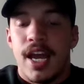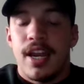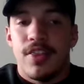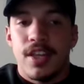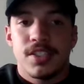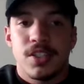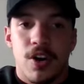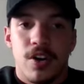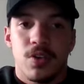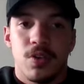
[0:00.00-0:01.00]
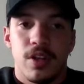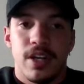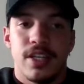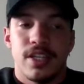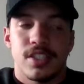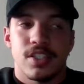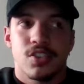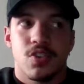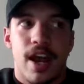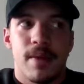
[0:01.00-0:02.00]
And in this article, it is
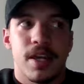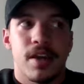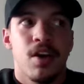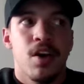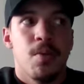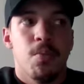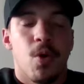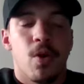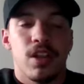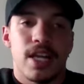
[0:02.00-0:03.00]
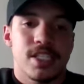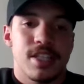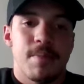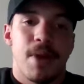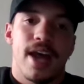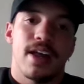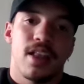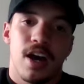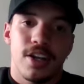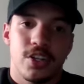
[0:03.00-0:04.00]
describing more or less the
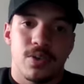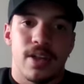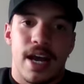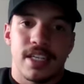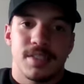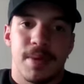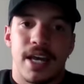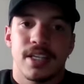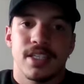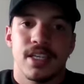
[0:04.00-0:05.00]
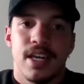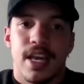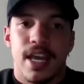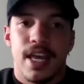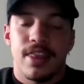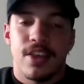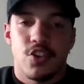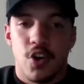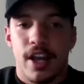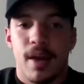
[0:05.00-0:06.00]
biological aspect in the
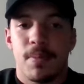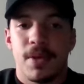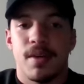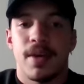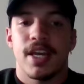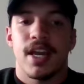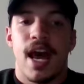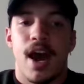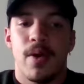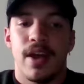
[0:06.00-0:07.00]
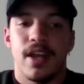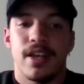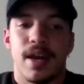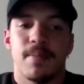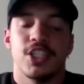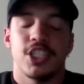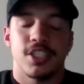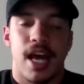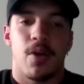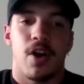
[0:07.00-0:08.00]
drug epidemic and how it
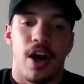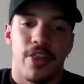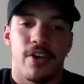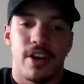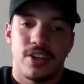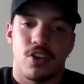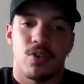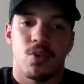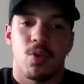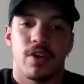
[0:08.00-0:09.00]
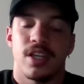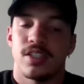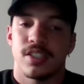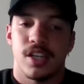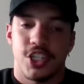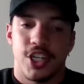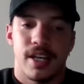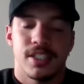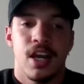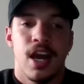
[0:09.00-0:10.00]
damages our other internal organs, such
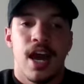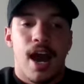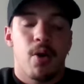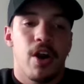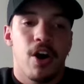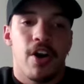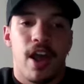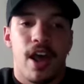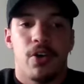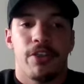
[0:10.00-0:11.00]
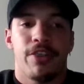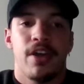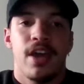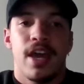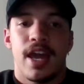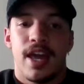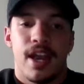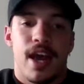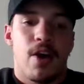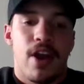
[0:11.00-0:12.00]
as our heart health
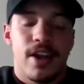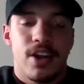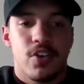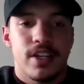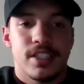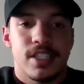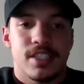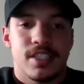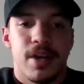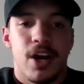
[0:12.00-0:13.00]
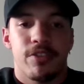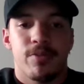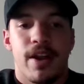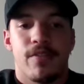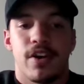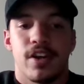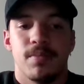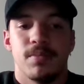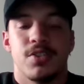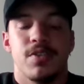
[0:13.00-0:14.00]
and our endocrine system health, whenever it
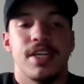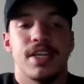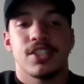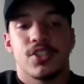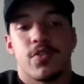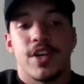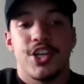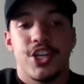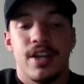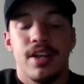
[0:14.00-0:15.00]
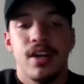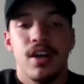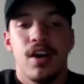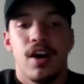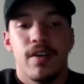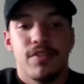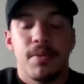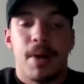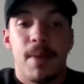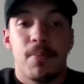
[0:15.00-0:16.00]
comes to the excretion of
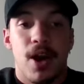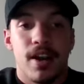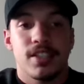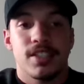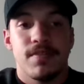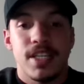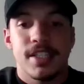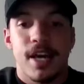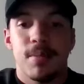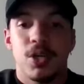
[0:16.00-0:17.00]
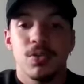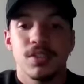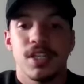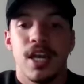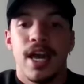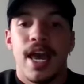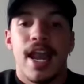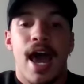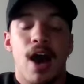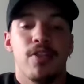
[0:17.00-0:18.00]
the byproducts of these chemicals
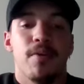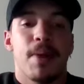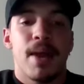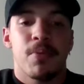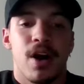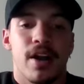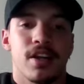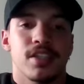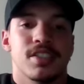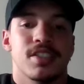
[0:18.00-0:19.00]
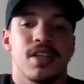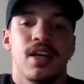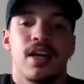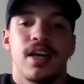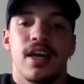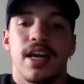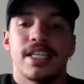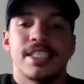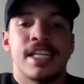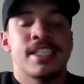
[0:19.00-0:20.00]
and how the byproducts
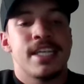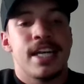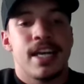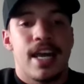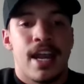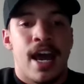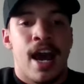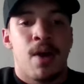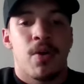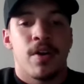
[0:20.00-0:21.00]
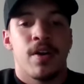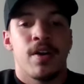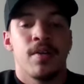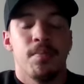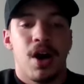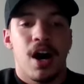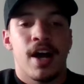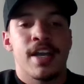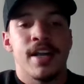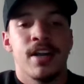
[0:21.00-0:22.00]
existing in our
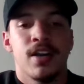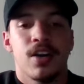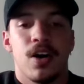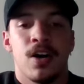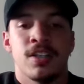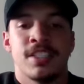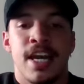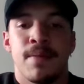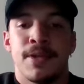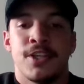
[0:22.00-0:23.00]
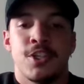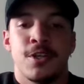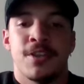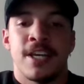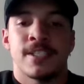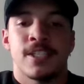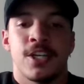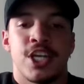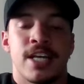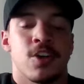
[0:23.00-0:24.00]
body cause damage to things
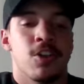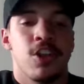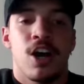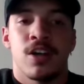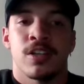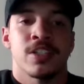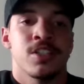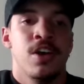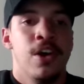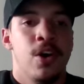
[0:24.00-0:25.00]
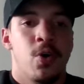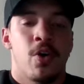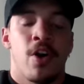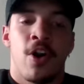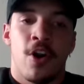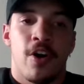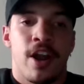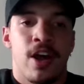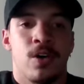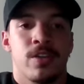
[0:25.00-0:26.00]
such as our lungs or our
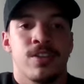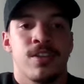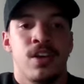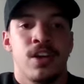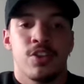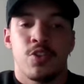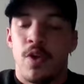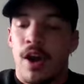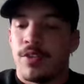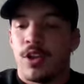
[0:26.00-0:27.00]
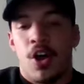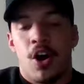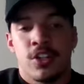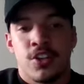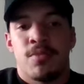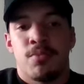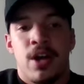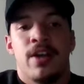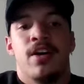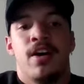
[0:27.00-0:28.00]
heart health throughout the long term
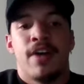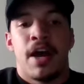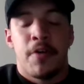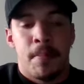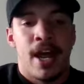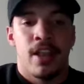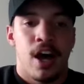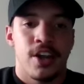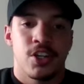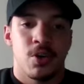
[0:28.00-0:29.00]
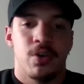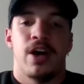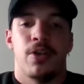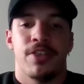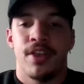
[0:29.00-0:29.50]
run of our biological health.